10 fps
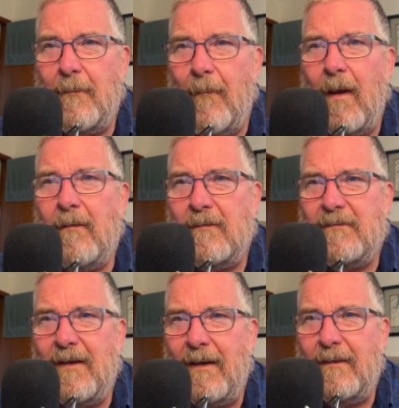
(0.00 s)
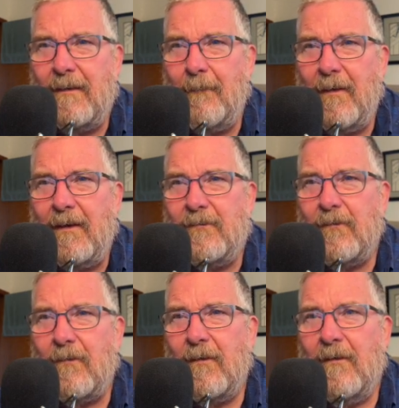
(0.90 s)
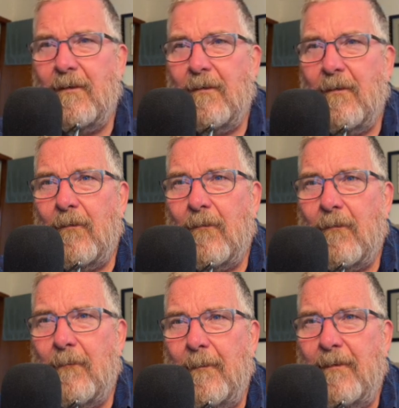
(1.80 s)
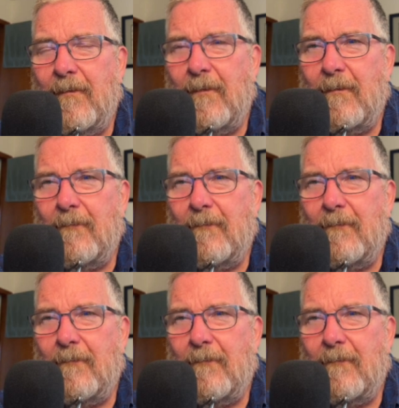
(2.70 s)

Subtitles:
a model standing in place, or maybe a